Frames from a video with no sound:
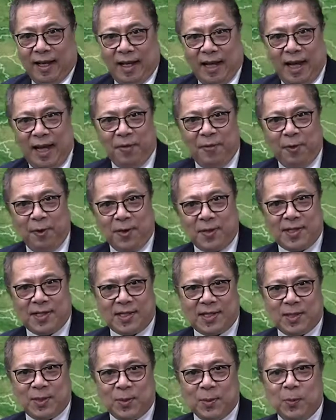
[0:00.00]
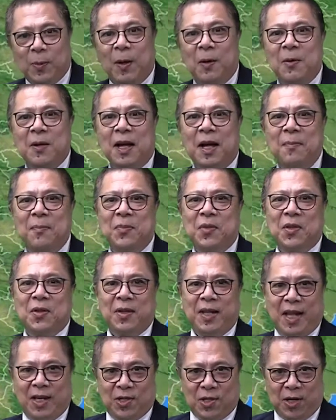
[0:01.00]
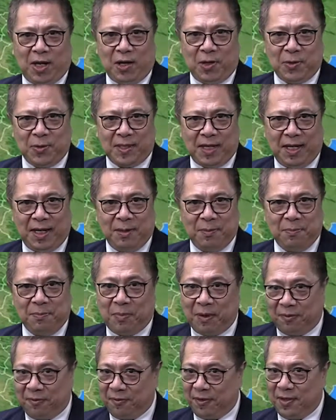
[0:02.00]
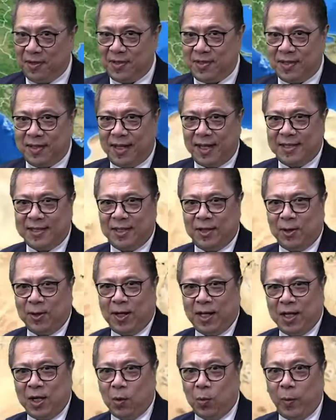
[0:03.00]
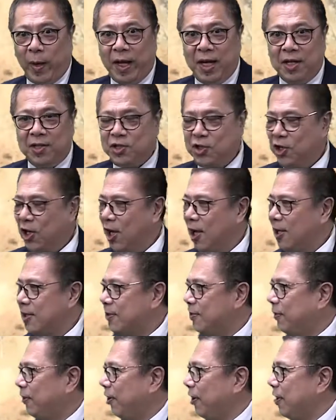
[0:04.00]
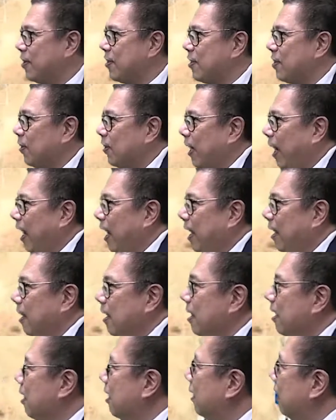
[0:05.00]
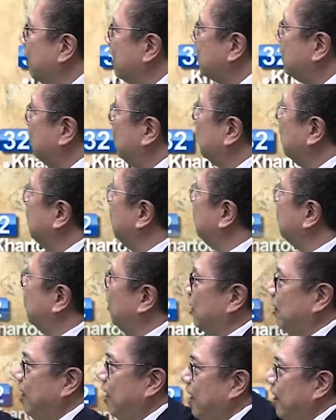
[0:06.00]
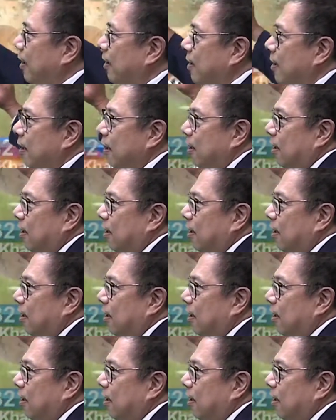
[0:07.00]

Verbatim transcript: Hi folks, welcome to the exotic cuisine. But first, let's look at the weather charts first, okay? Let's look at the chart here.